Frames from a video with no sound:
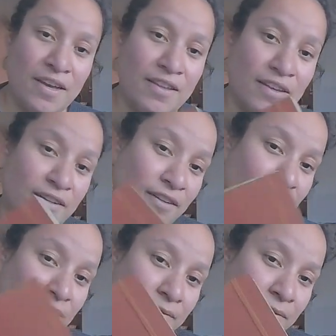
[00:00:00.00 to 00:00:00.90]
And then,
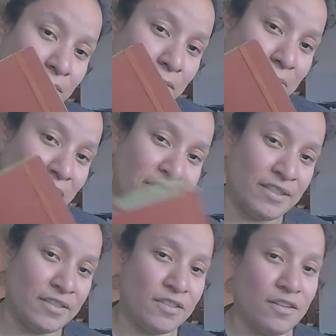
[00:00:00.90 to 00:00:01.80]
yeah, we'll bring
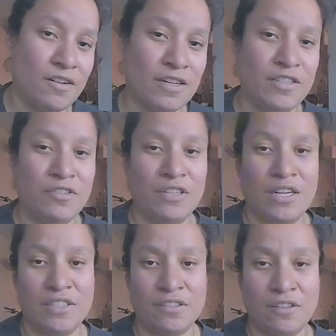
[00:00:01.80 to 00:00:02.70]
this along and you
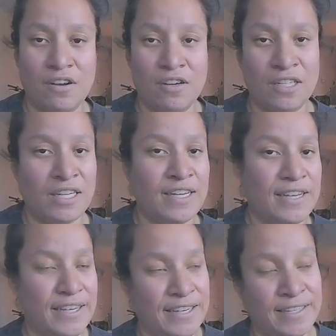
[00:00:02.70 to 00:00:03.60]
guys along,
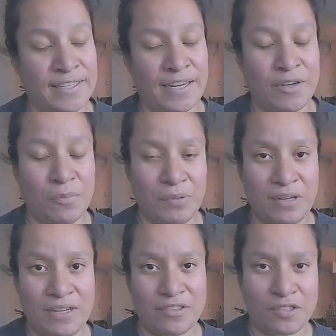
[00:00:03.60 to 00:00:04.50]
and I hope you
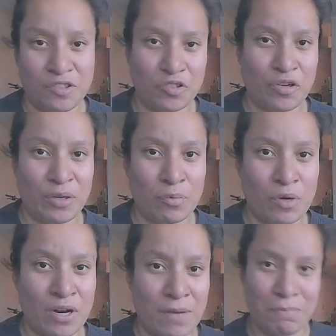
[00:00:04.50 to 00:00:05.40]
guys are enjoying
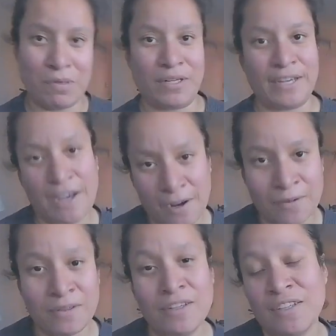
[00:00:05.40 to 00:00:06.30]
what I'm putting
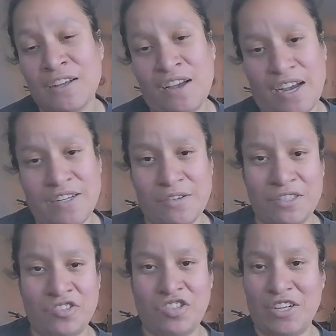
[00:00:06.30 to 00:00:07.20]
out. I know
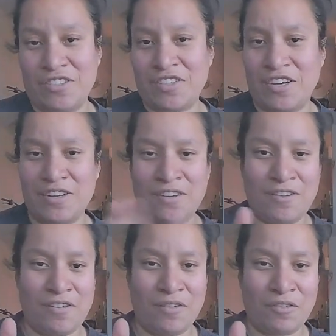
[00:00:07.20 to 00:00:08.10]
this channel's kind of
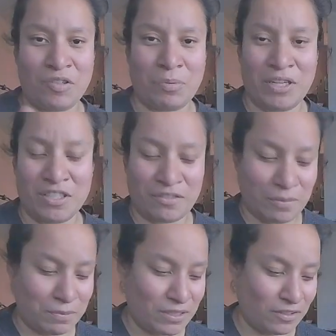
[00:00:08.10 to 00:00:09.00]
all over the place,
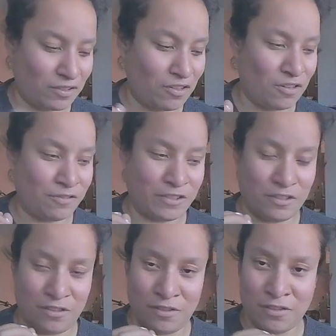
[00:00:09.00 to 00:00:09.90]
from disc golf
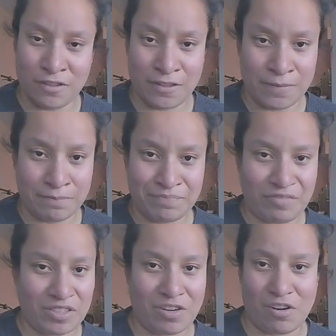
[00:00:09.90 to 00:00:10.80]
to
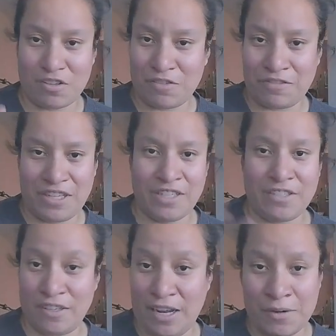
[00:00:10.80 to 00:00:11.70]
photography
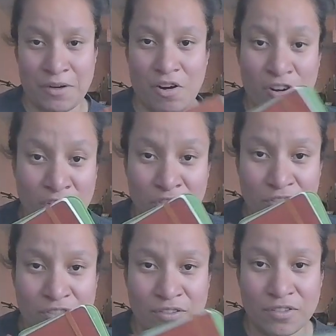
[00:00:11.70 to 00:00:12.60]
to now
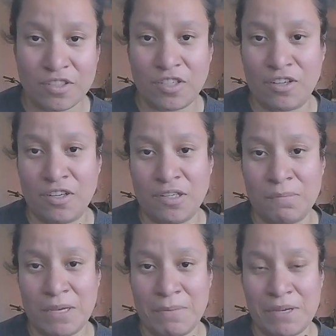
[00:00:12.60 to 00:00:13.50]
art to
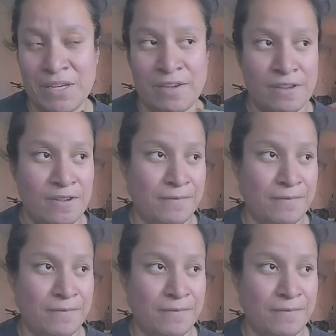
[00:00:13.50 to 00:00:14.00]
maybe